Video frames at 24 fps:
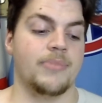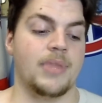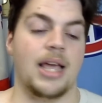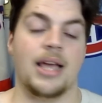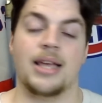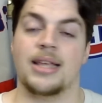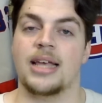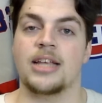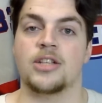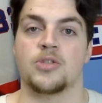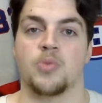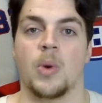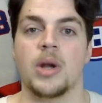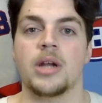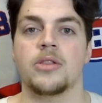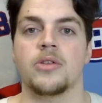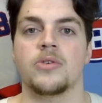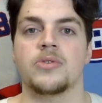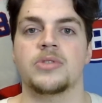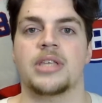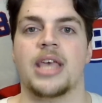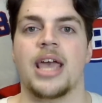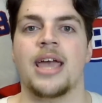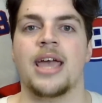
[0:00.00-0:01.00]
It's one of
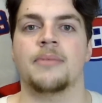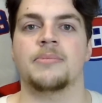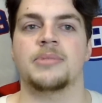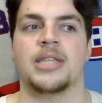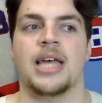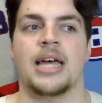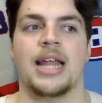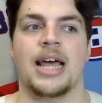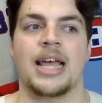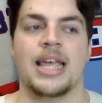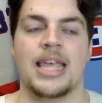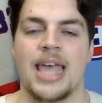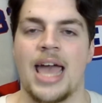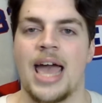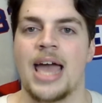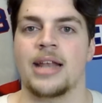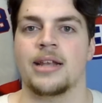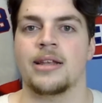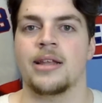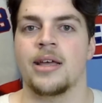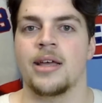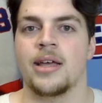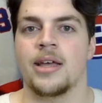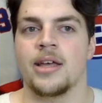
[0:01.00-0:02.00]
those games that,
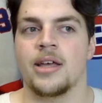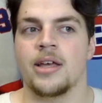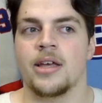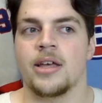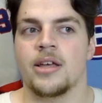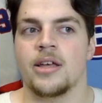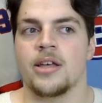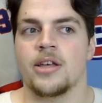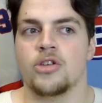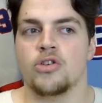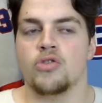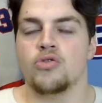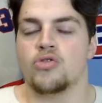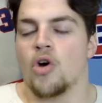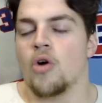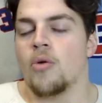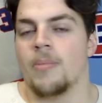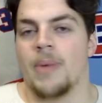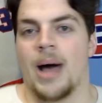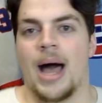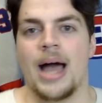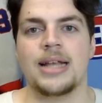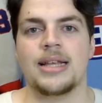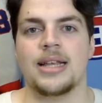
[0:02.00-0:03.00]
again, you don't
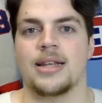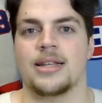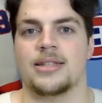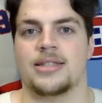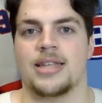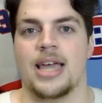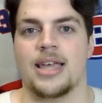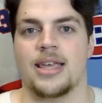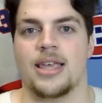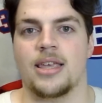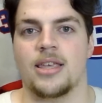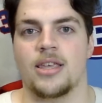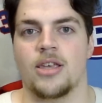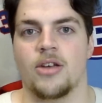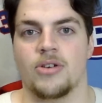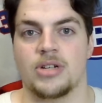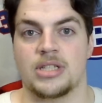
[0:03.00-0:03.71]
mind in a tanking year.